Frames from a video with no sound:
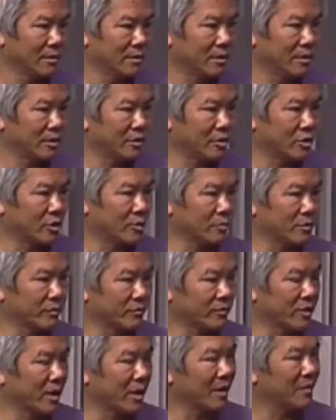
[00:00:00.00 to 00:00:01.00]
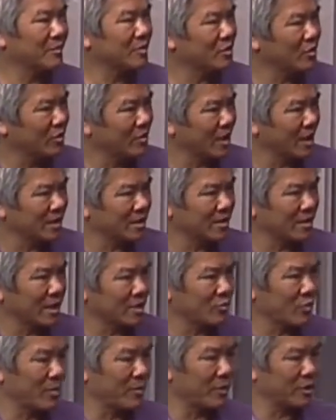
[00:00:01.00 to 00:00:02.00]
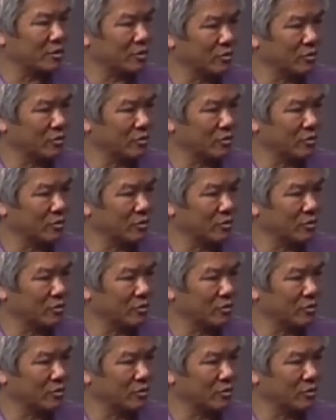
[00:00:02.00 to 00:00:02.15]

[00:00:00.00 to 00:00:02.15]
in terms of time. So that's, that's what I meant.